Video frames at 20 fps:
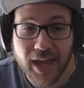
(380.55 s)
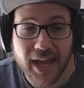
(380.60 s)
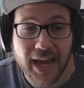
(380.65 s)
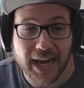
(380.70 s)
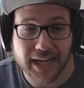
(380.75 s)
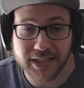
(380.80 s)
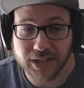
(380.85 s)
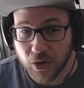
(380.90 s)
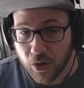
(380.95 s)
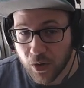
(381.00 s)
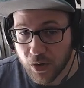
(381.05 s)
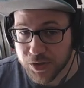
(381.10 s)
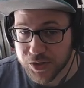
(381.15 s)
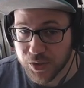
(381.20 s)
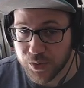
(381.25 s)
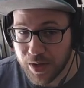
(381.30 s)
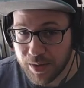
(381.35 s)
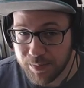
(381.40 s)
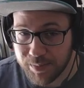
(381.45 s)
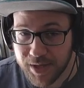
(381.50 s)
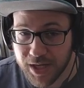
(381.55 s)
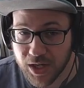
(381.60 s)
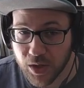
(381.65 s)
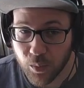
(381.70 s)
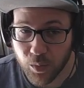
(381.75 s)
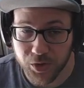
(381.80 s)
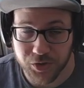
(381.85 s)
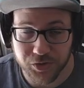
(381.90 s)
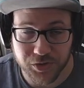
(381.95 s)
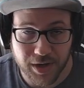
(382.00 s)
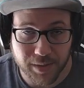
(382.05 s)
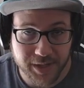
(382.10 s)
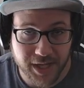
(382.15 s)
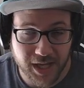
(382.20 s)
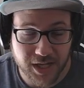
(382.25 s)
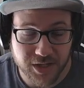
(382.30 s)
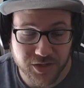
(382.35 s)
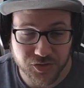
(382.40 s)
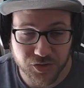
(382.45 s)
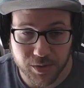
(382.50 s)
and then also it being a 1-drop
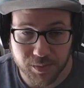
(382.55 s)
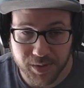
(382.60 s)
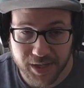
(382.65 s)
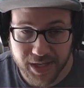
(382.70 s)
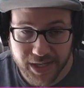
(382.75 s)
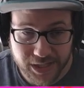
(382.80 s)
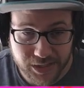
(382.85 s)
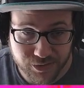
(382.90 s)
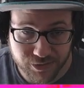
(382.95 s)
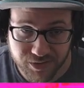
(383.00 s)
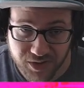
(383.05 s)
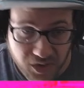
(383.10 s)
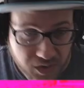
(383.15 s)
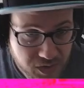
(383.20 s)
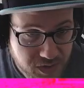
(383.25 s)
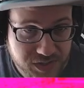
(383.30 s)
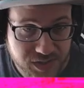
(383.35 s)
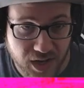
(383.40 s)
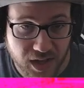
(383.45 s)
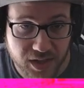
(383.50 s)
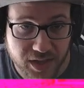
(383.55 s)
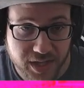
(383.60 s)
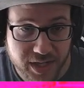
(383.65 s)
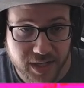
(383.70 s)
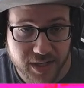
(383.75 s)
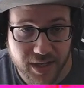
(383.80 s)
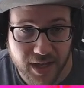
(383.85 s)
cantrip is very solid.